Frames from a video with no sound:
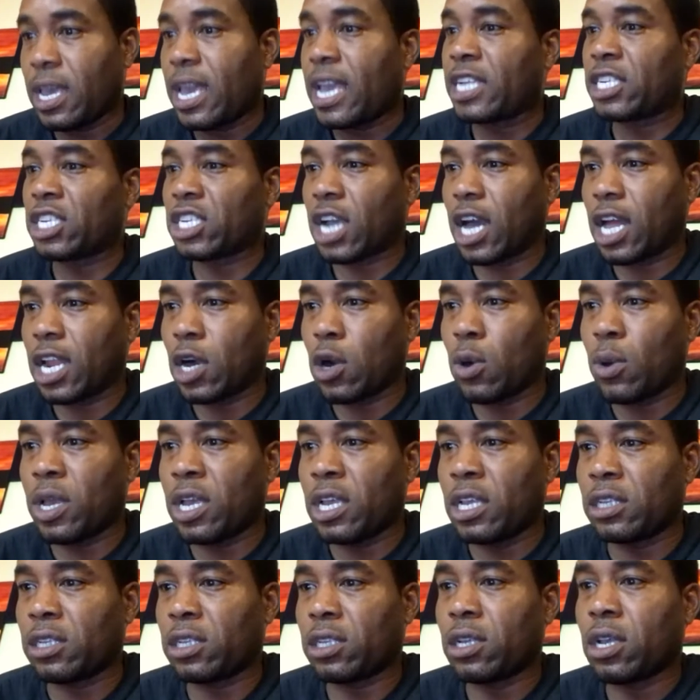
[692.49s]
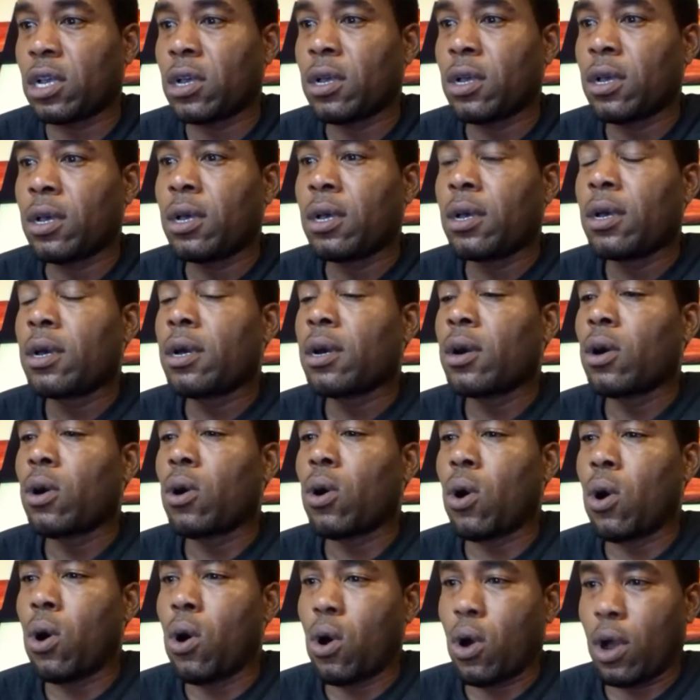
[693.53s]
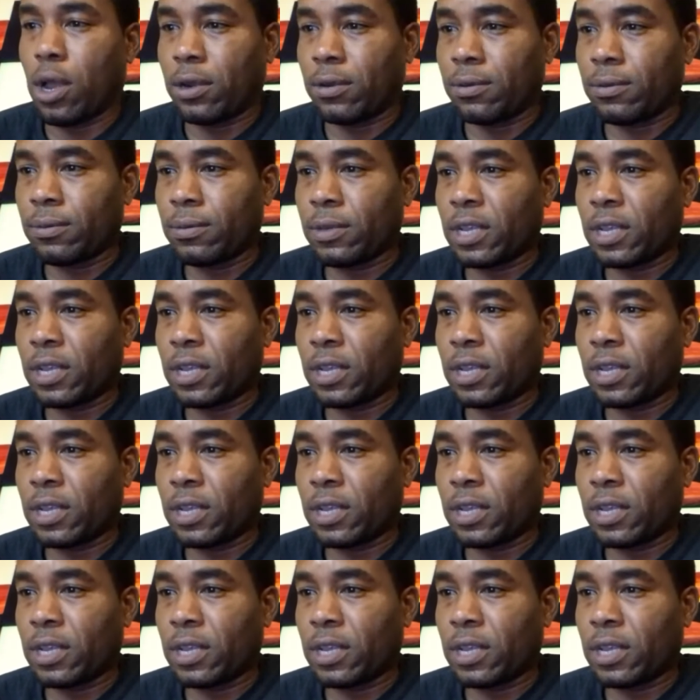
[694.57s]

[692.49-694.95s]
And Charlo is on.